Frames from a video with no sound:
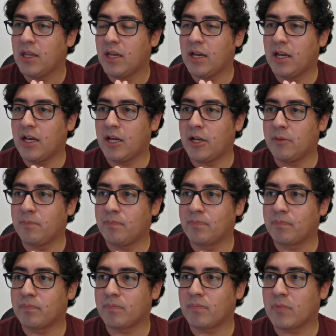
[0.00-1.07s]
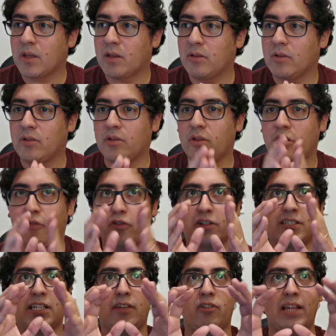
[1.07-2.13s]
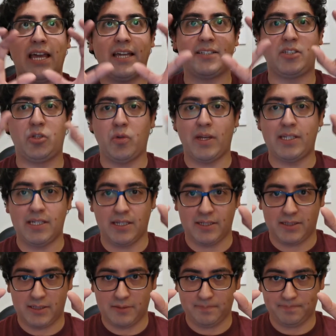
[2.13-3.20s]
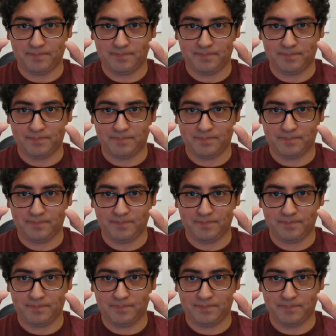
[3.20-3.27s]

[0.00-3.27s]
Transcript: um, the first level has two ideas